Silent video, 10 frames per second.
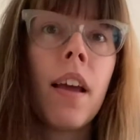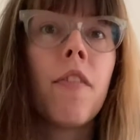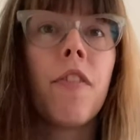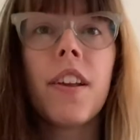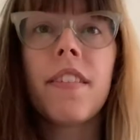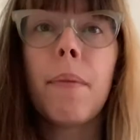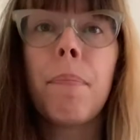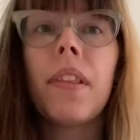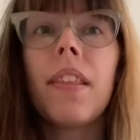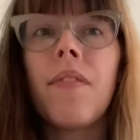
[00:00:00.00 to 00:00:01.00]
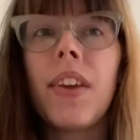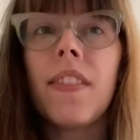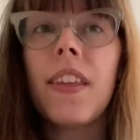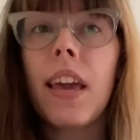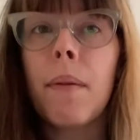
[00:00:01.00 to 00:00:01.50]
For example, living in
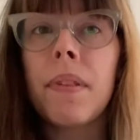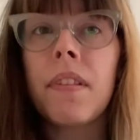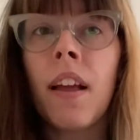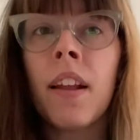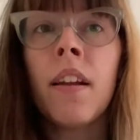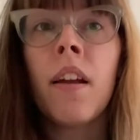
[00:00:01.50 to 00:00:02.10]
the Amazon